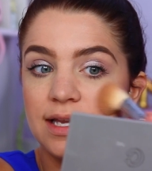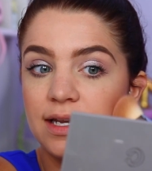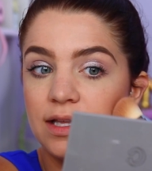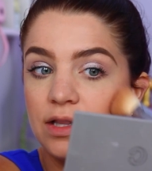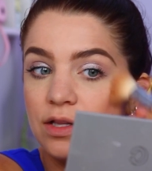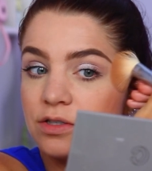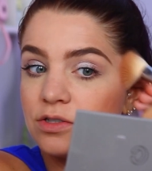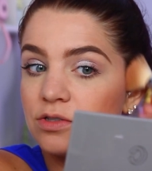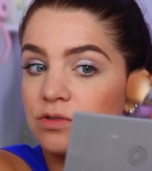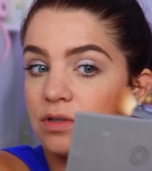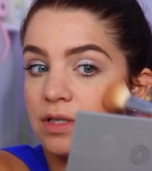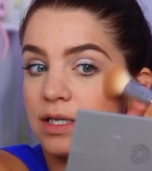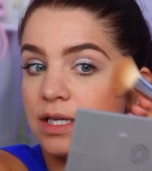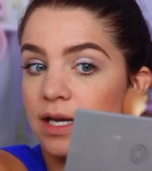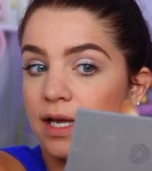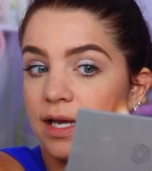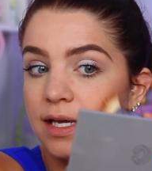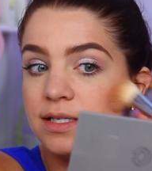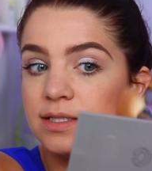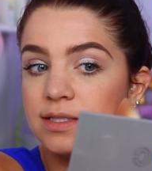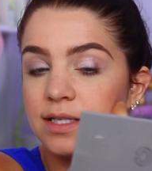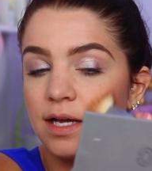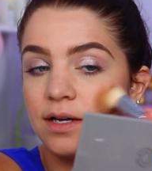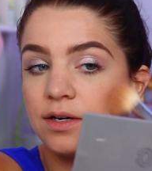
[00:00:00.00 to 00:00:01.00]
It looks really
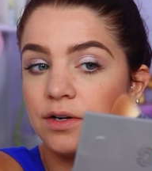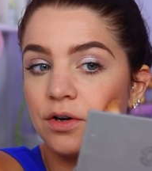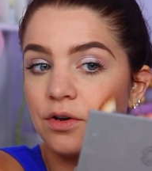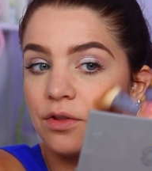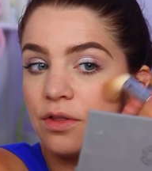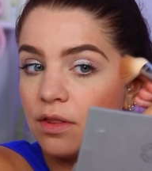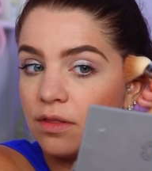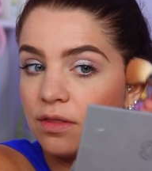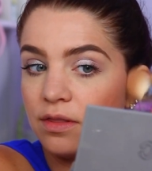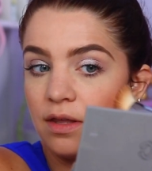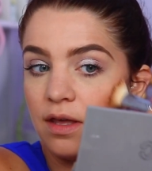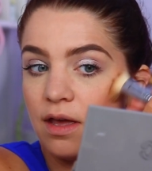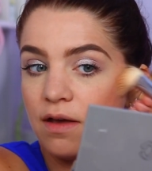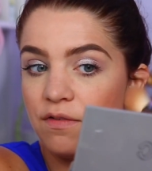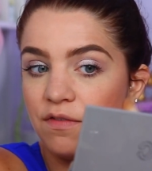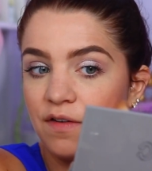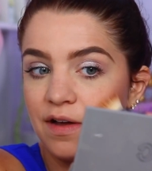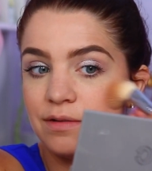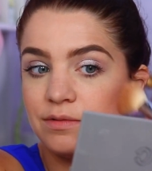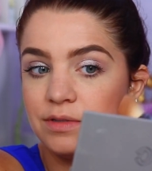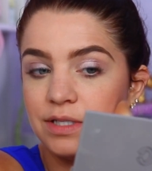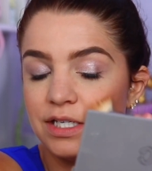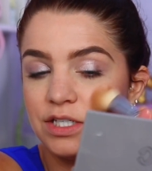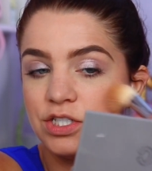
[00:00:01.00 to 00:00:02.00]
nice under the
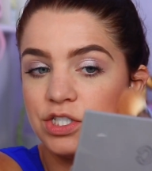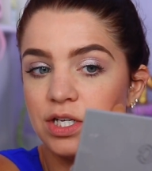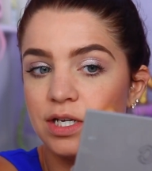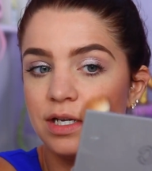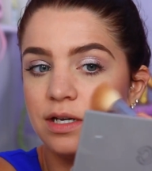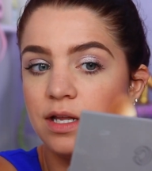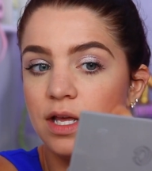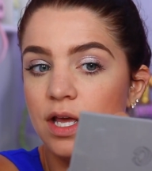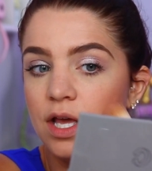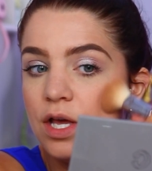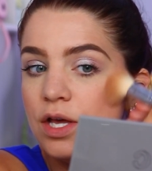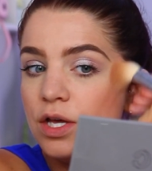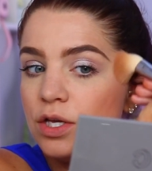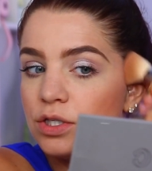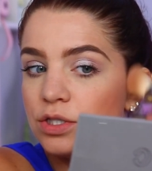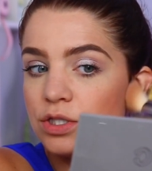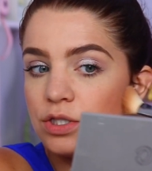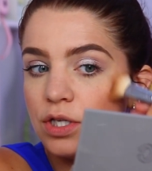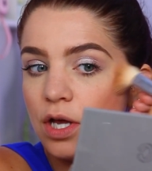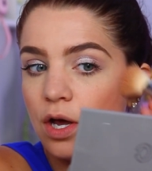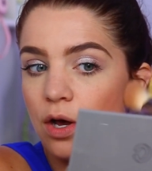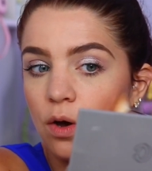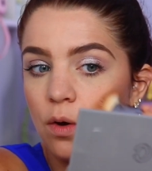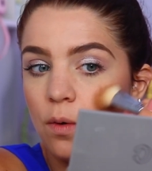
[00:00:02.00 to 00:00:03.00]
foundation.
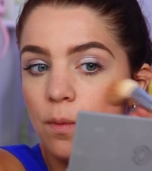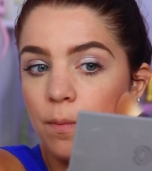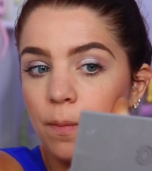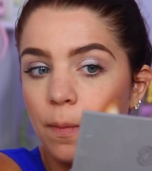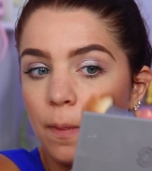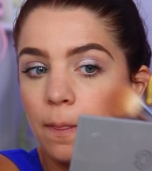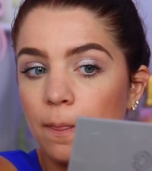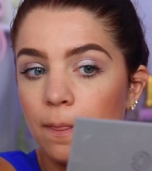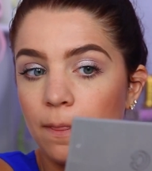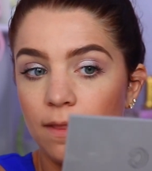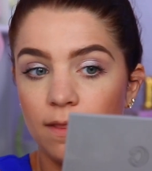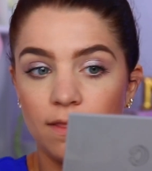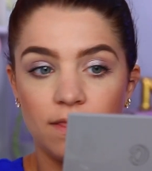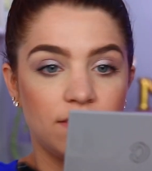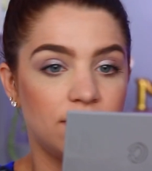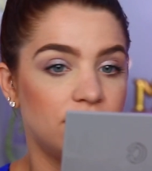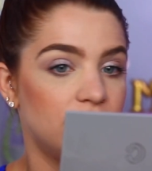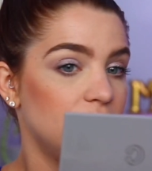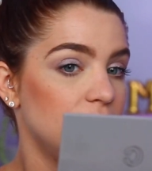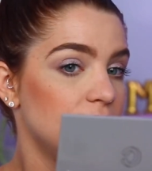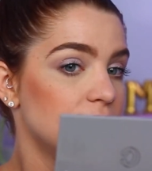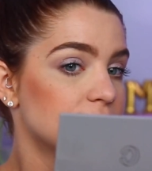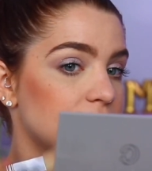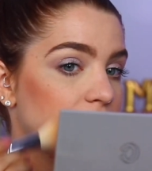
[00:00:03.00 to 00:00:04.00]
So
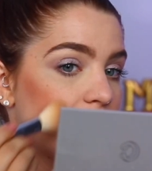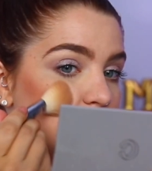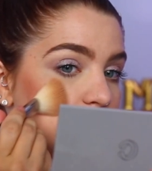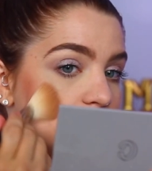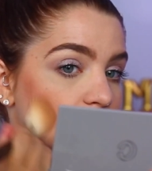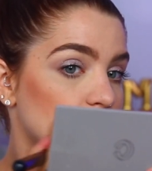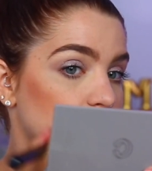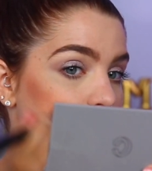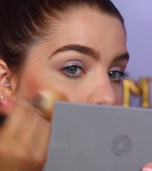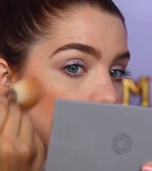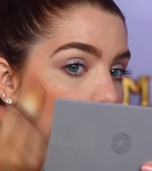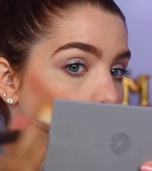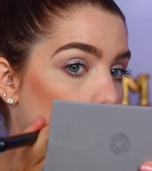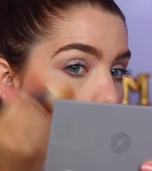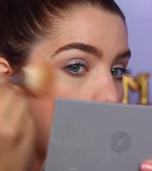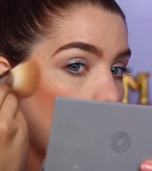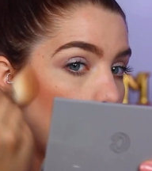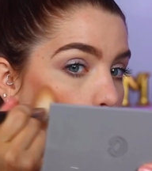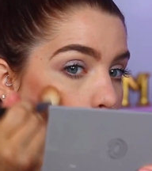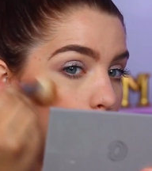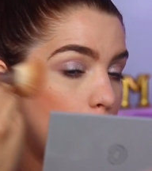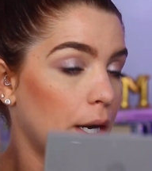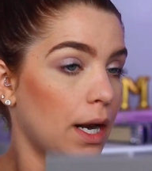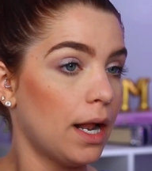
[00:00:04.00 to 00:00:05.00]
these actually
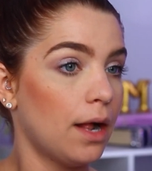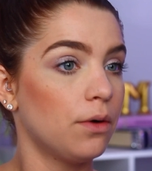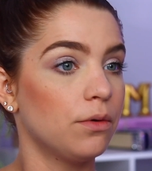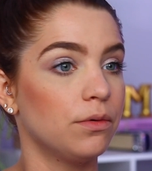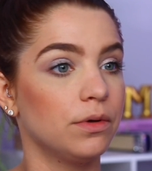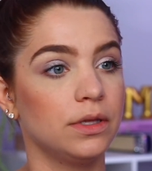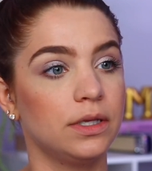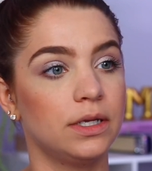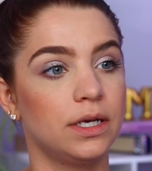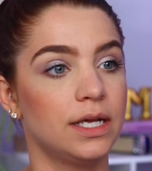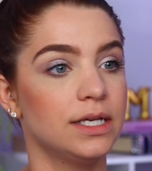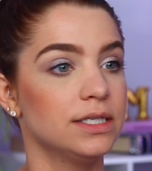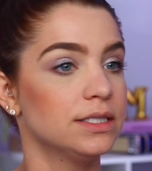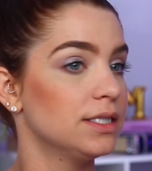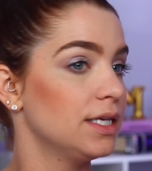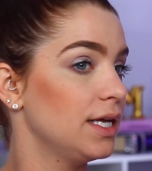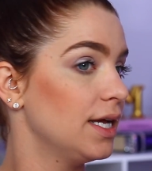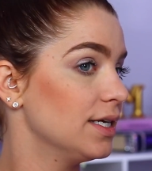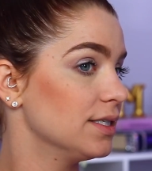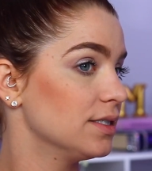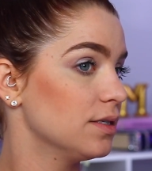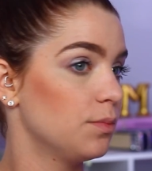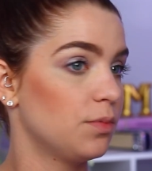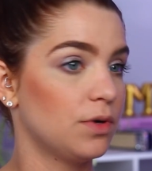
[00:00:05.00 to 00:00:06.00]
Blend it out really nicely
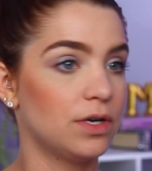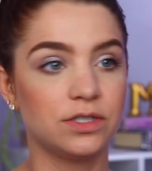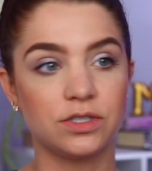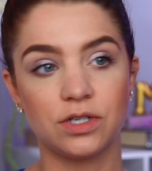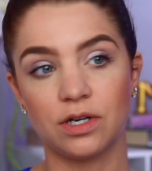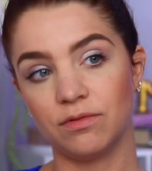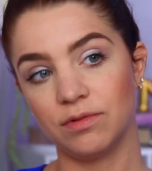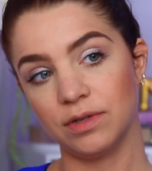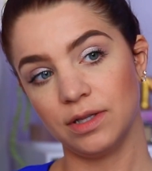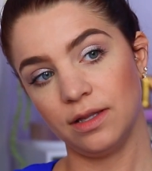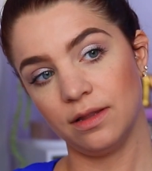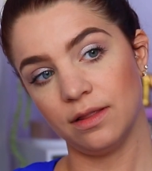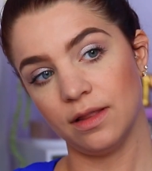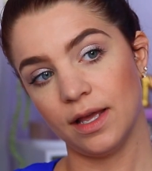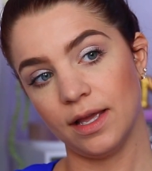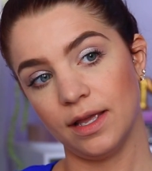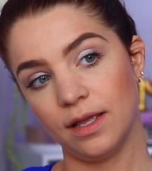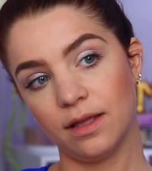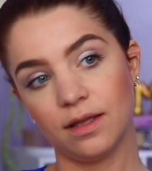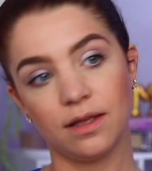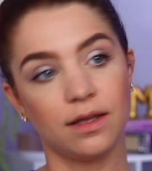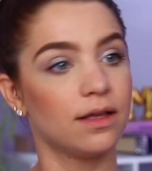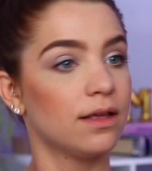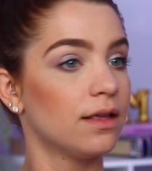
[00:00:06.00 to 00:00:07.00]
as a bronzer. I really
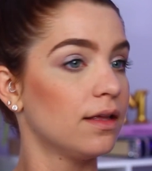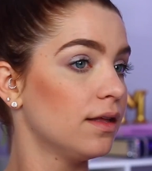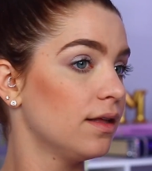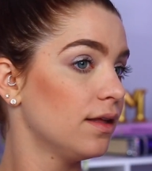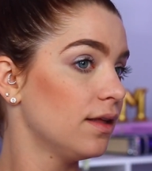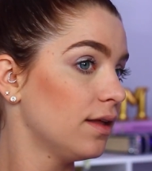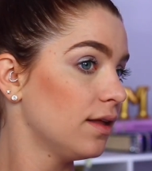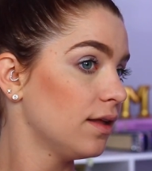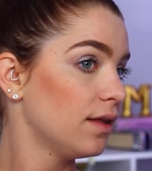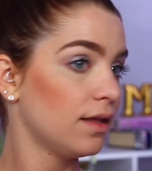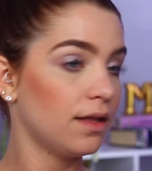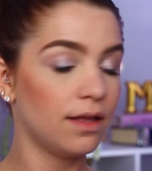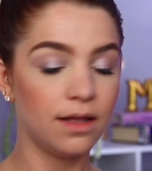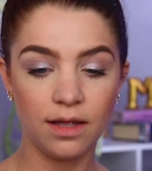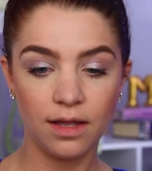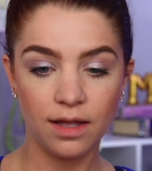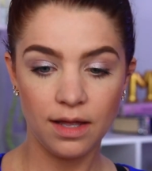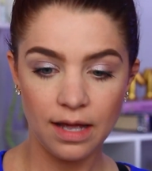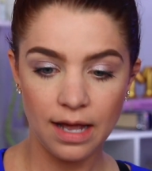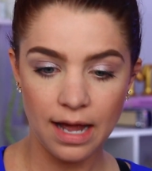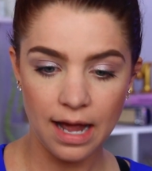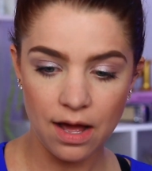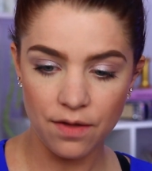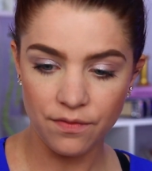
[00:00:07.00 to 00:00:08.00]
like
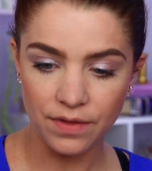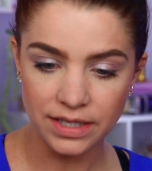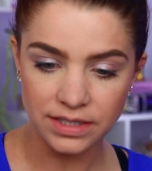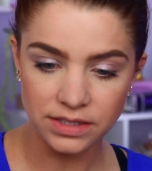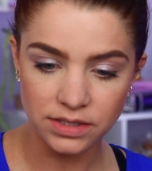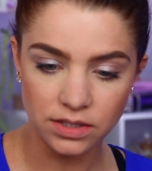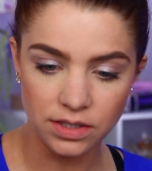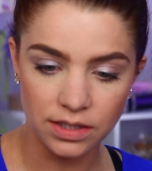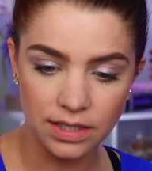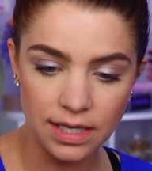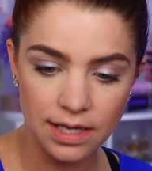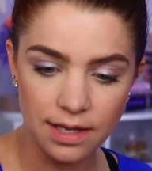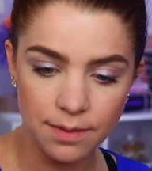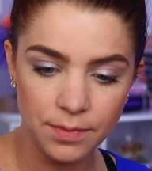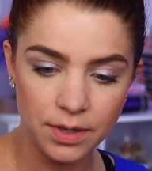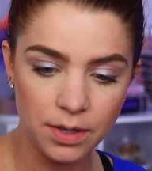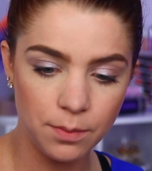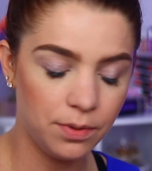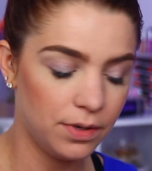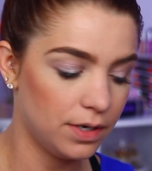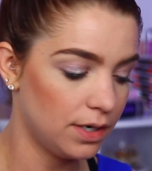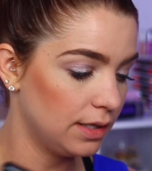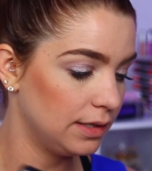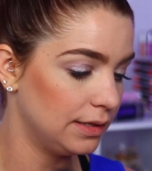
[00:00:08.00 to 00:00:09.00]
how that's looking. I'm going to
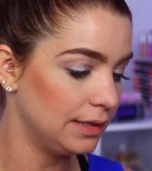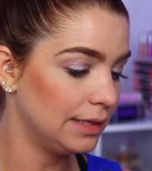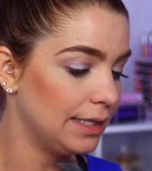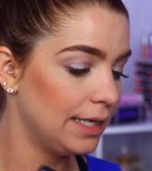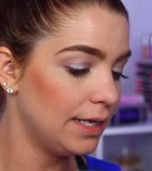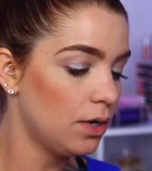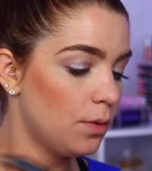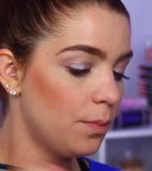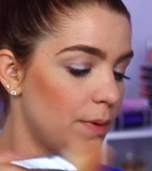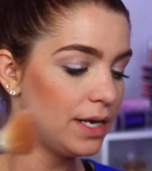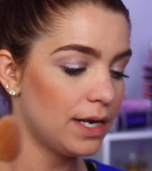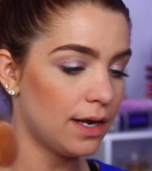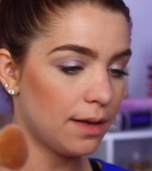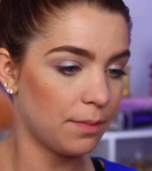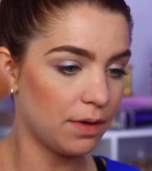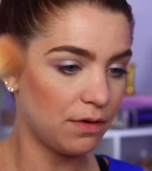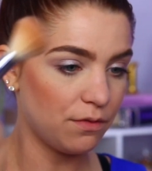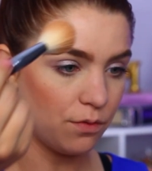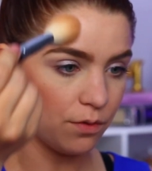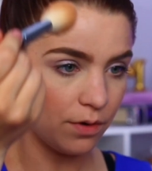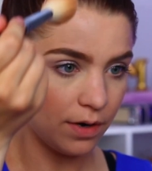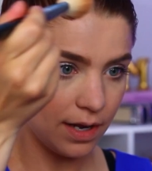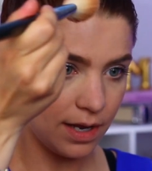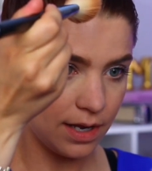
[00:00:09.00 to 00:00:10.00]
put a little bit on my
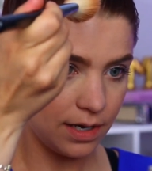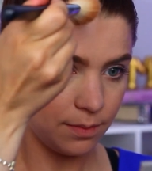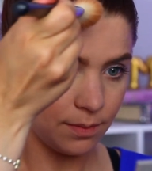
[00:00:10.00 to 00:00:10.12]
forehead.